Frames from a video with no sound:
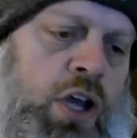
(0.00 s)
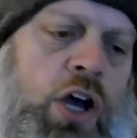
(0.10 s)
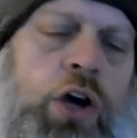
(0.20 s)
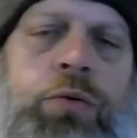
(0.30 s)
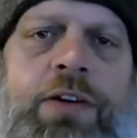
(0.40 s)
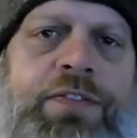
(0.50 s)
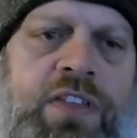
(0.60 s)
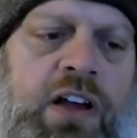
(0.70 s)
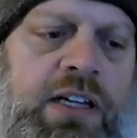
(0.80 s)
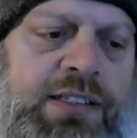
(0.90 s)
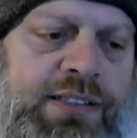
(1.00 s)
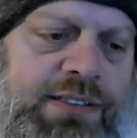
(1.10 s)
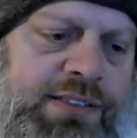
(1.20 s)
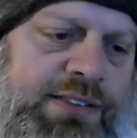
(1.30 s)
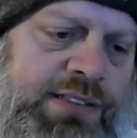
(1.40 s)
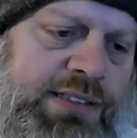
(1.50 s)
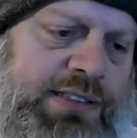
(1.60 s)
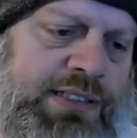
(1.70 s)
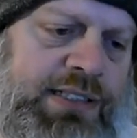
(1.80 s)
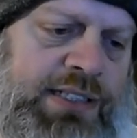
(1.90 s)
Who would have thought
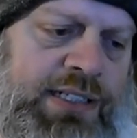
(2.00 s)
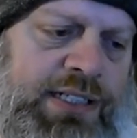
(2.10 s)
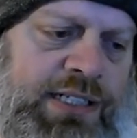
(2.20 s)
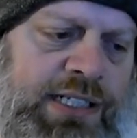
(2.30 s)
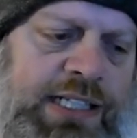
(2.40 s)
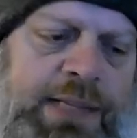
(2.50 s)
the